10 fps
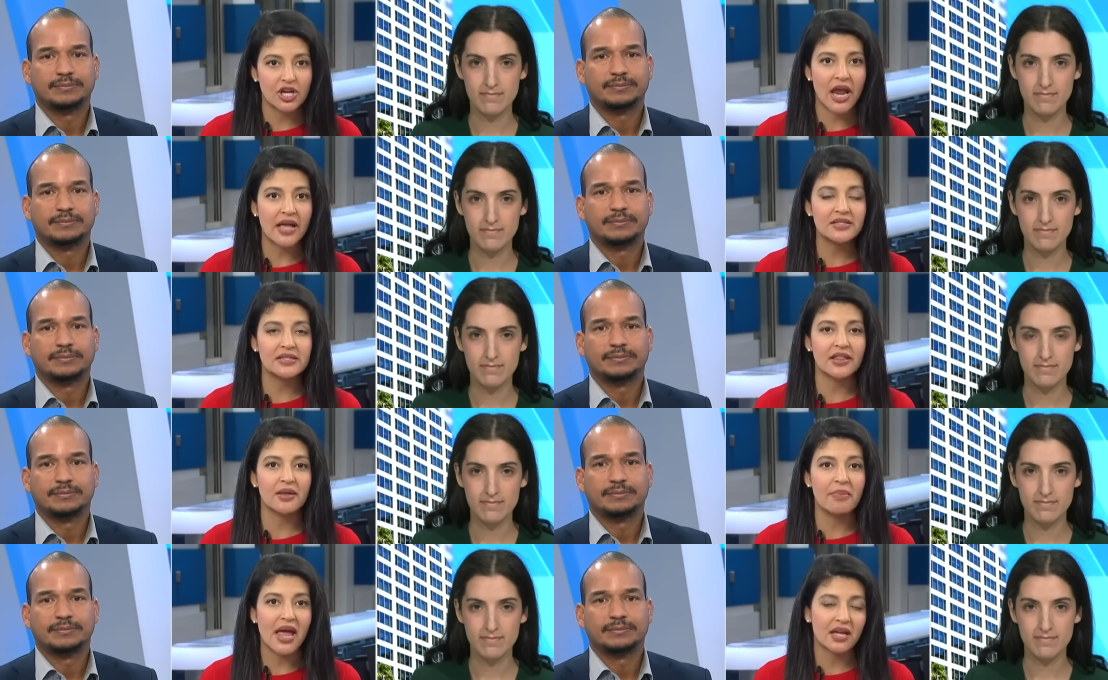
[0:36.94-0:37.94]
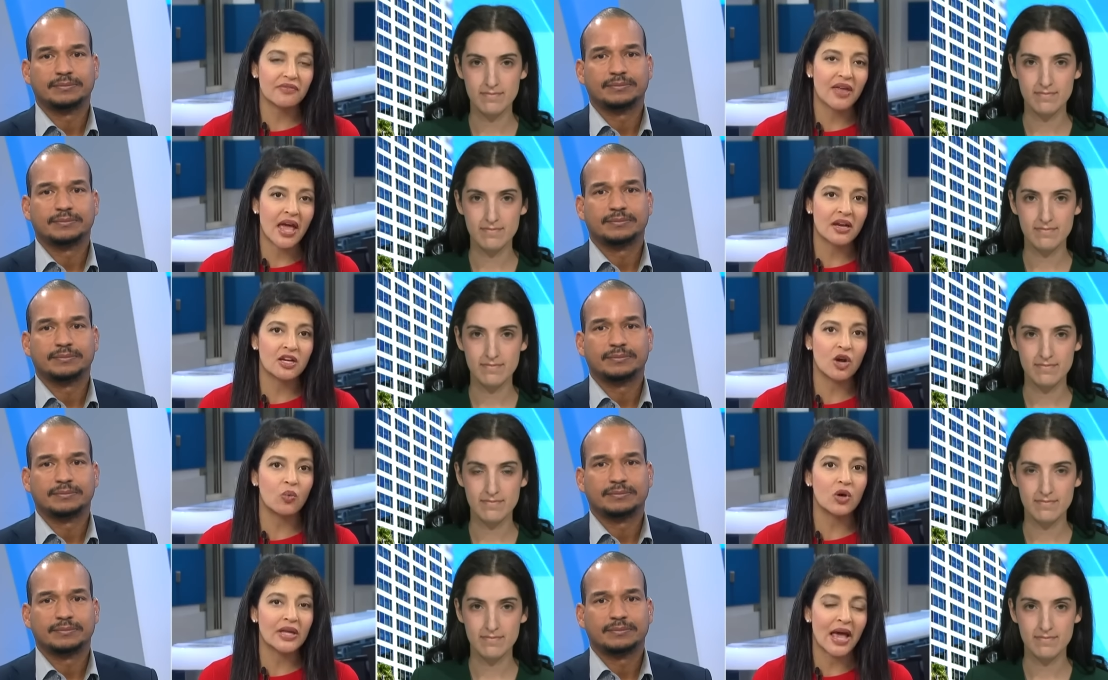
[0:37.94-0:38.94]
Speaker 1: chance that the Bank of Canada
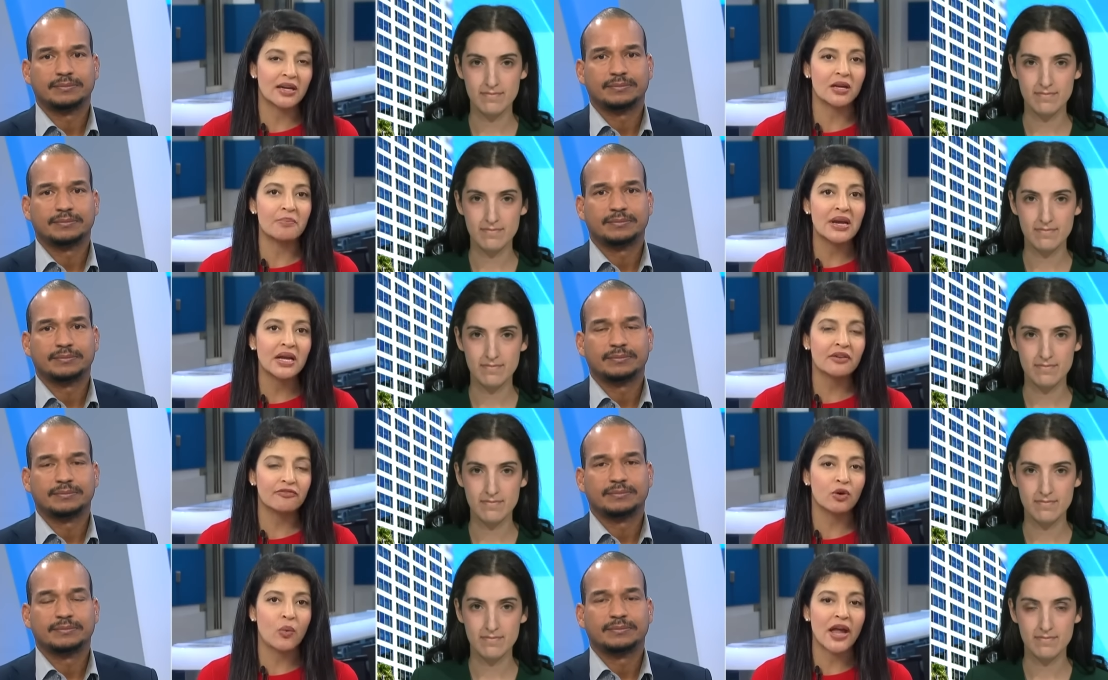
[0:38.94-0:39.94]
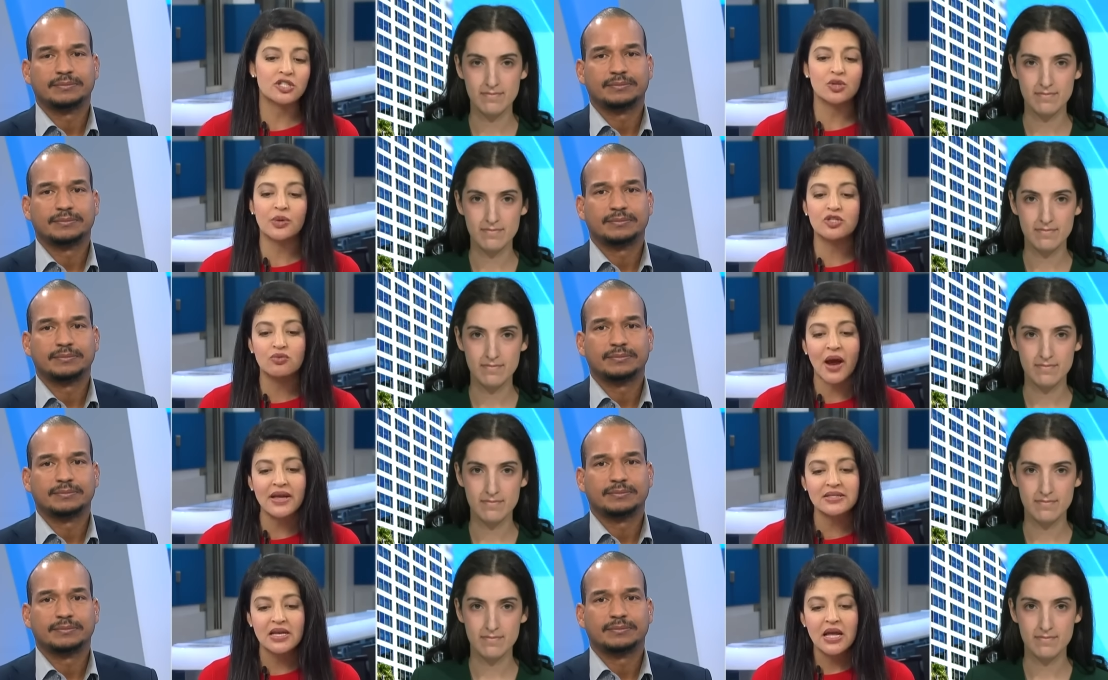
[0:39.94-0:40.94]
will get in a meaningful way to
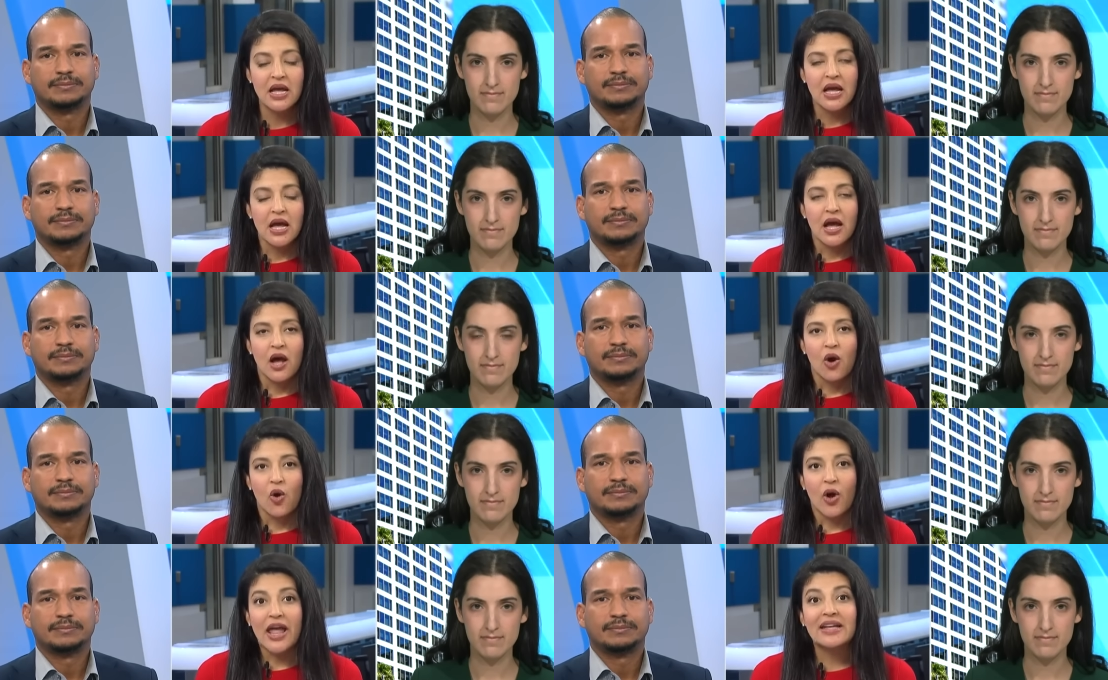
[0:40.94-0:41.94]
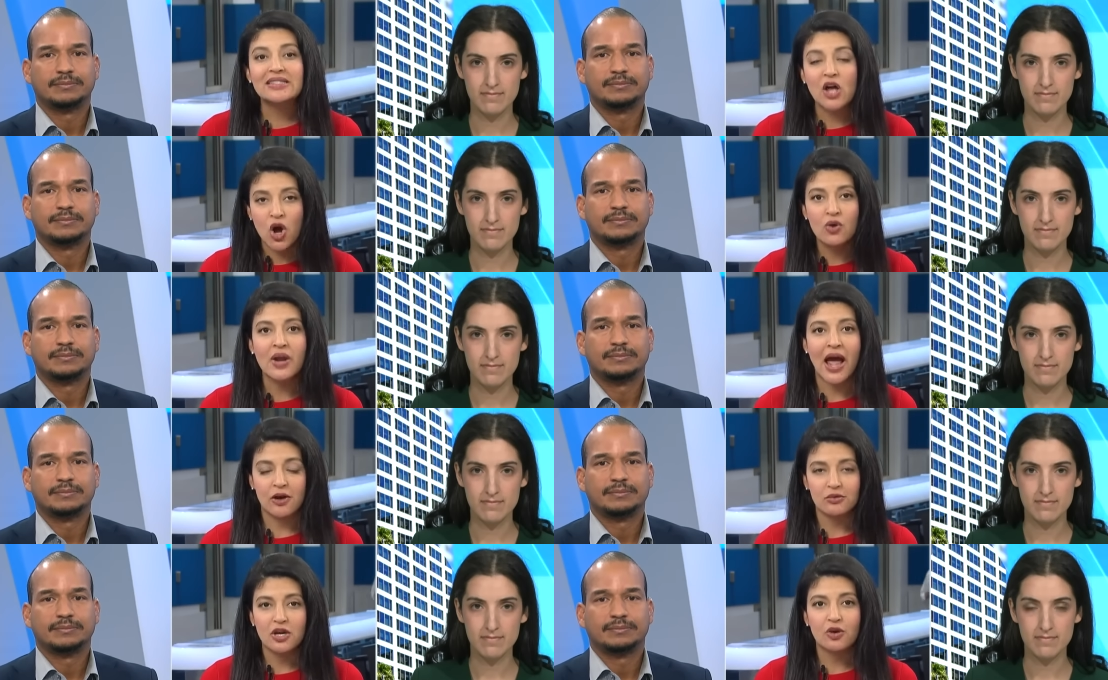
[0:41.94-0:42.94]
address its own
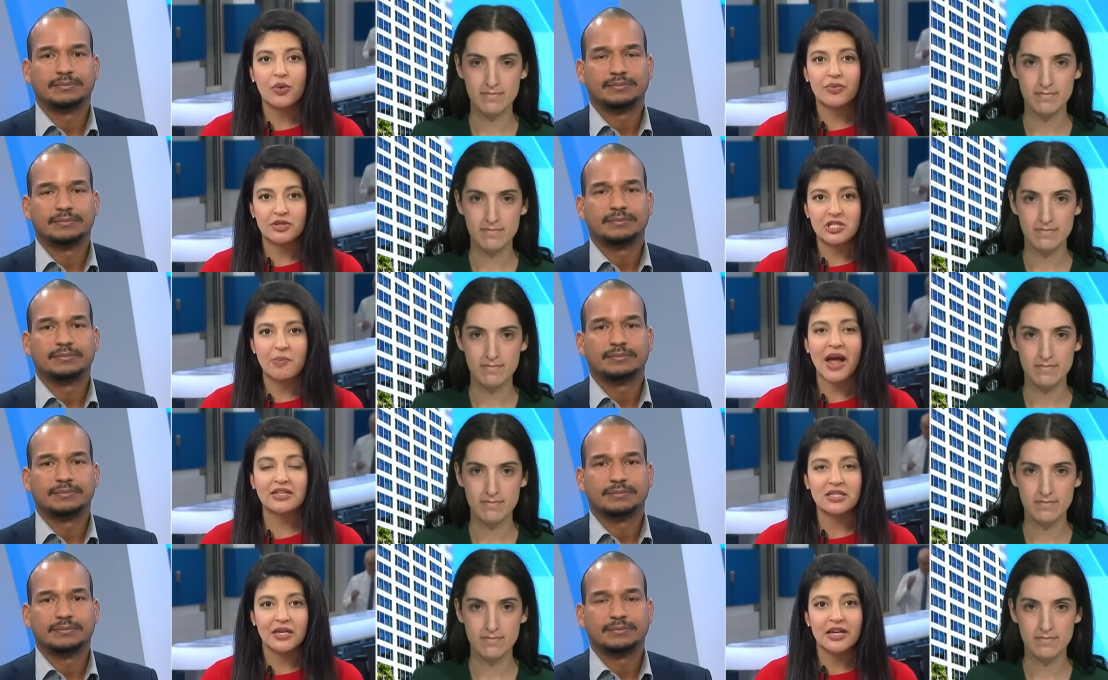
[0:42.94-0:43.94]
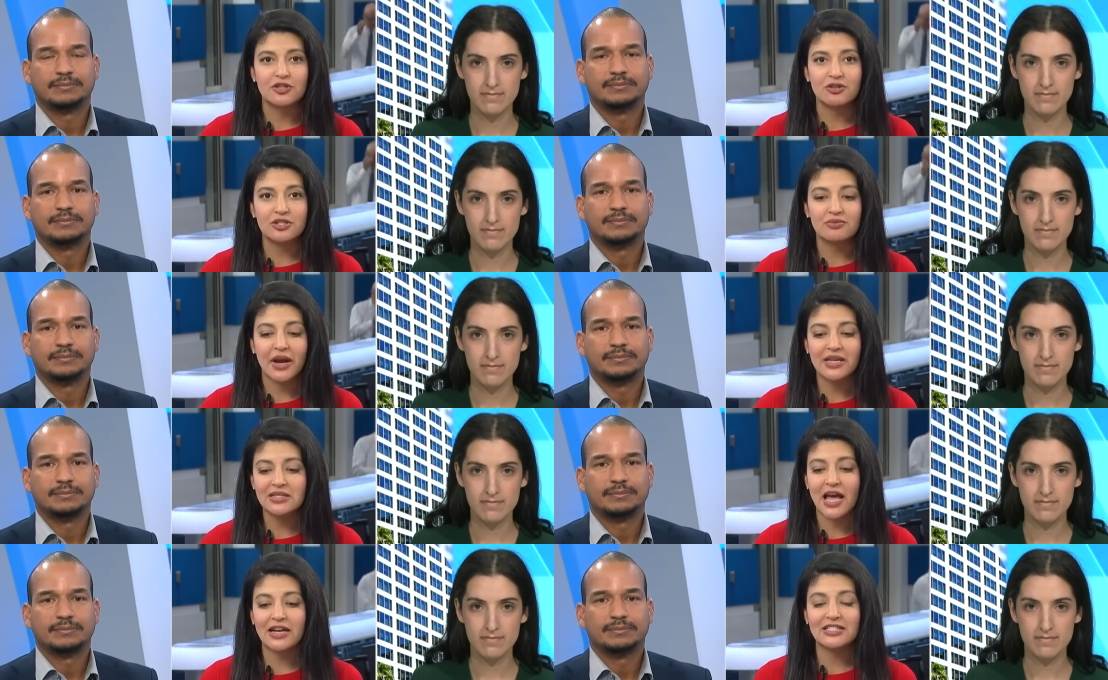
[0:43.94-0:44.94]
outlook with respect to interest rates
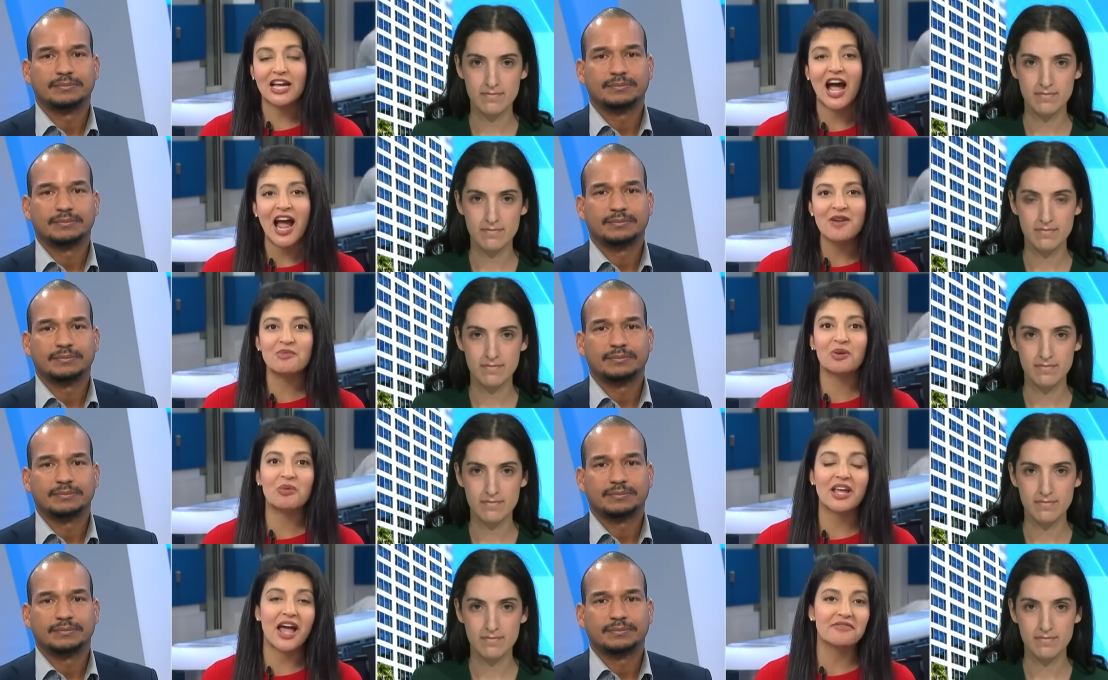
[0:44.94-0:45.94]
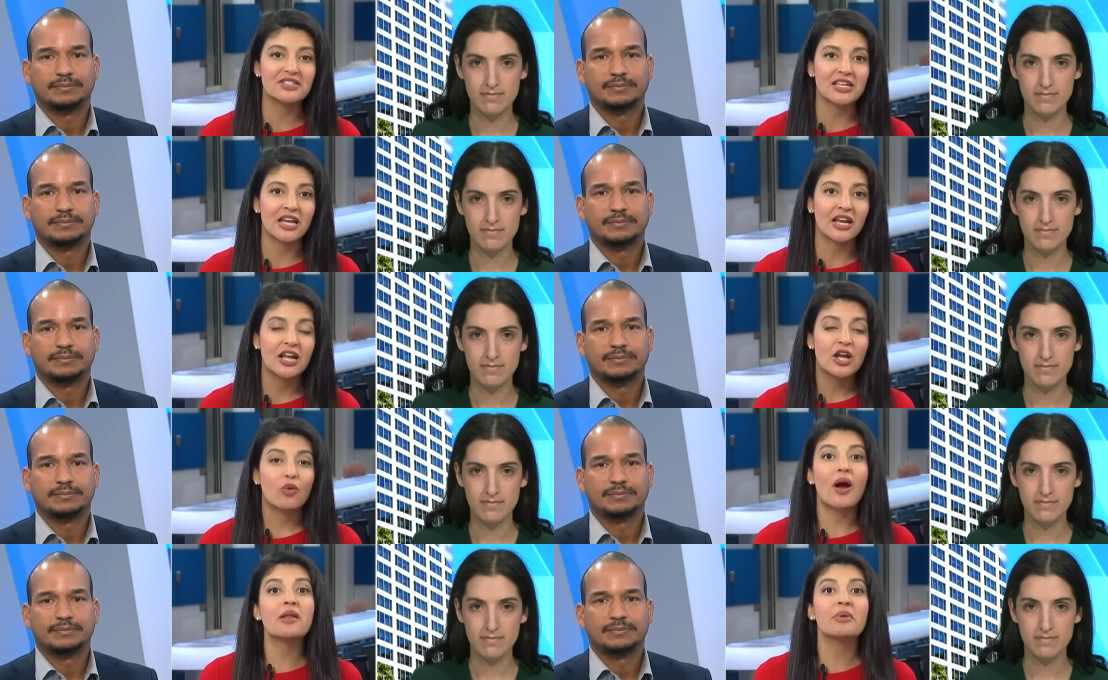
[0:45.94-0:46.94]
at a time where we have seen
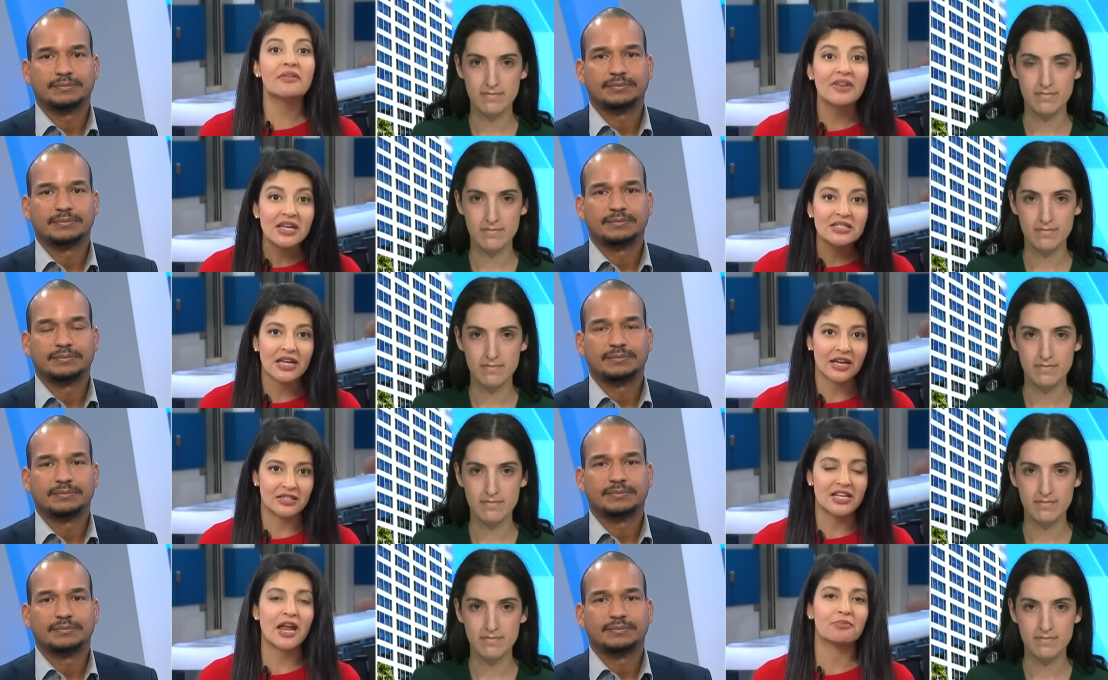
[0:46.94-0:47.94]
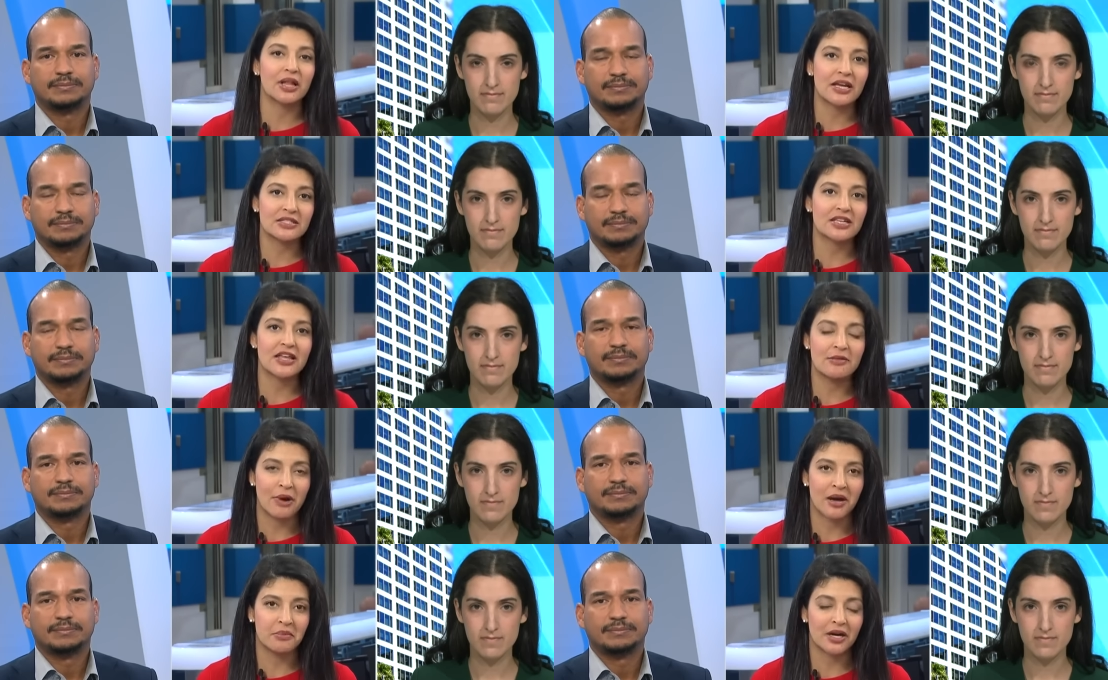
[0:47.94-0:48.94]
quite a bit of easing take place in the
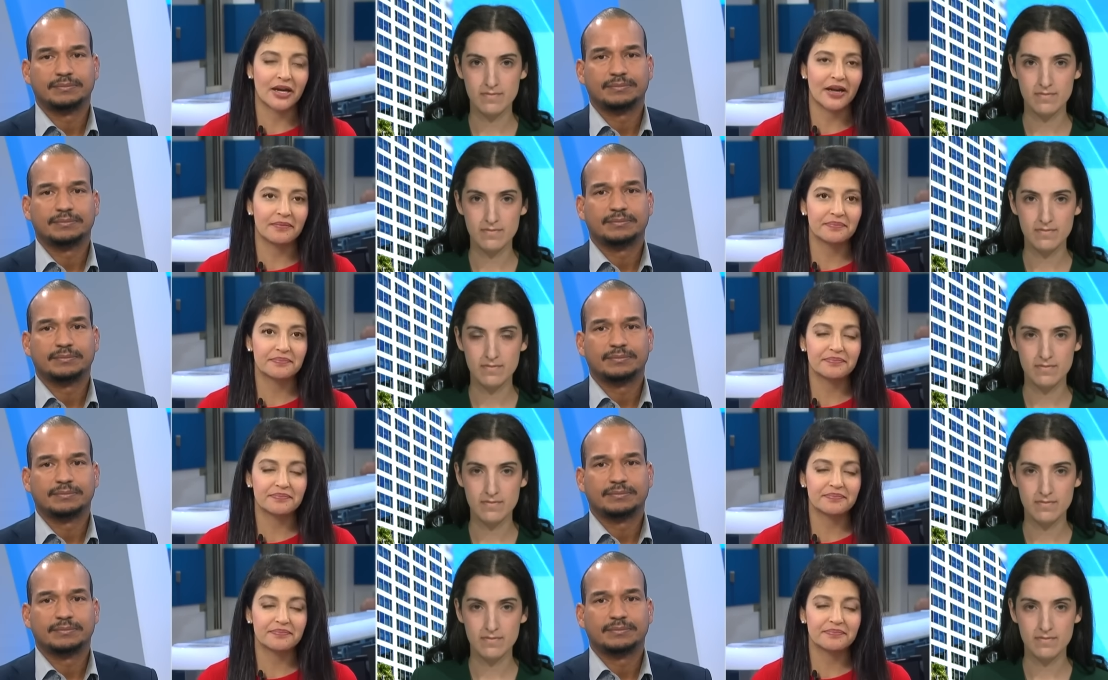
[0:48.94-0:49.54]
bond market.